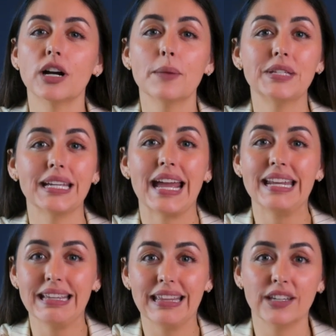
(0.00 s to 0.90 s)
or update
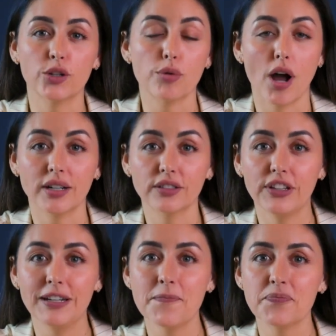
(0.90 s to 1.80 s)
anything in your product
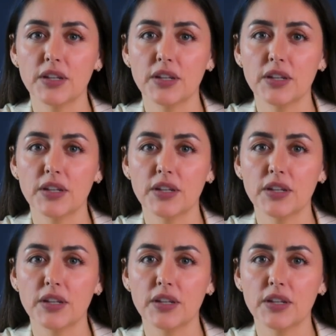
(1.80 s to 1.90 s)
feed,